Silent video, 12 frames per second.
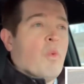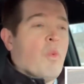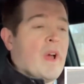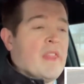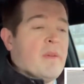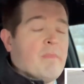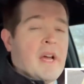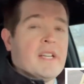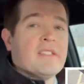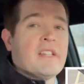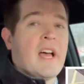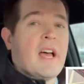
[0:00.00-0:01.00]
when the
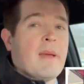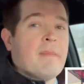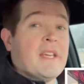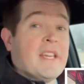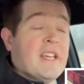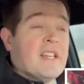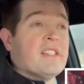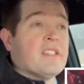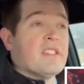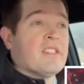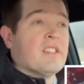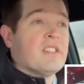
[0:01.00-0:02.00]
best time it
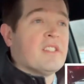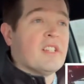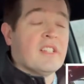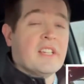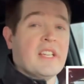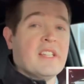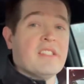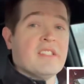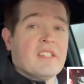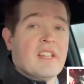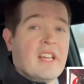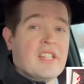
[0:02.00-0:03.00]
is to
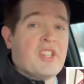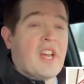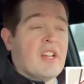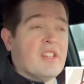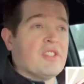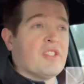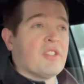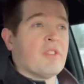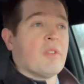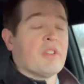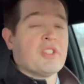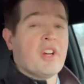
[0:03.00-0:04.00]
lease a Challenger
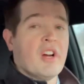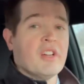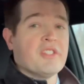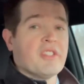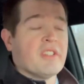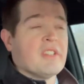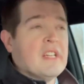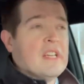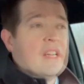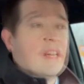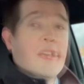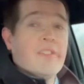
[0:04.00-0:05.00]
or Charger.
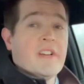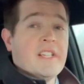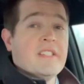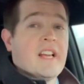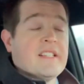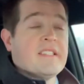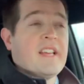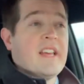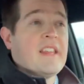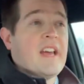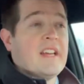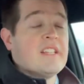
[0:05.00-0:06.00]
The main reason I
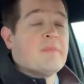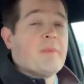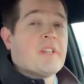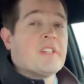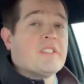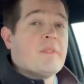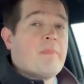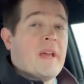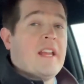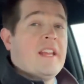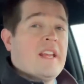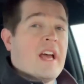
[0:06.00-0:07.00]
say that is because
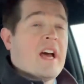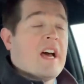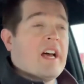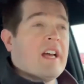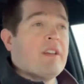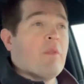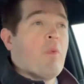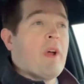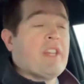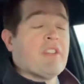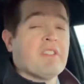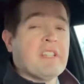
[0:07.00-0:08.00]
depending on
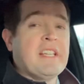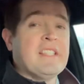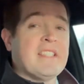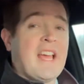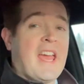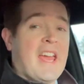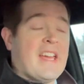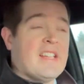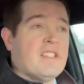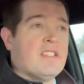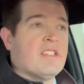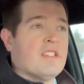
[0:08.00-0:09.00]
when your lease
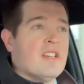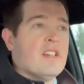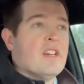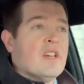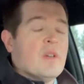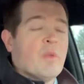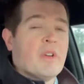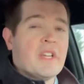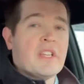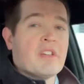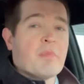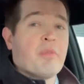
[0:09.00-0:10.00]
ends, will
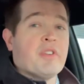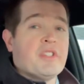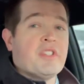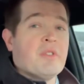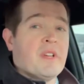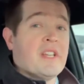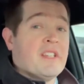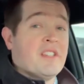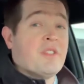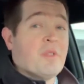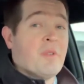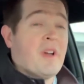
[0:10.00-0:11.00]
either put you
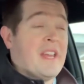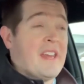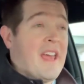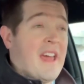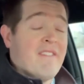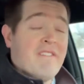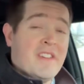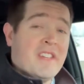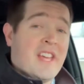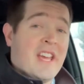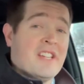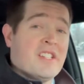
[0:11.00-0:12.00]
into an
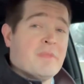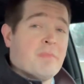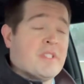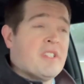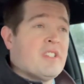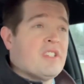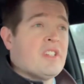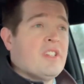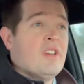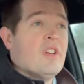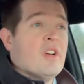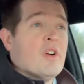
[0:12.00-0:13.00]
advantageous
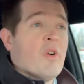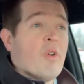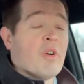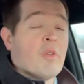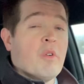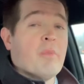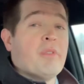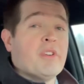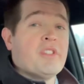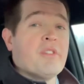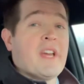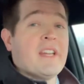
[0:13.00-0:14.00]
position or will
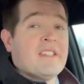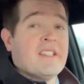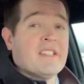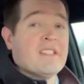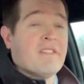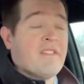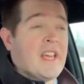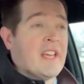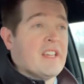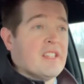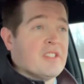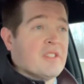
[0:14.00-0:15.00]
put you at a
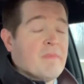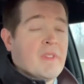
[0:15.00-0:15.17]
disadvantage.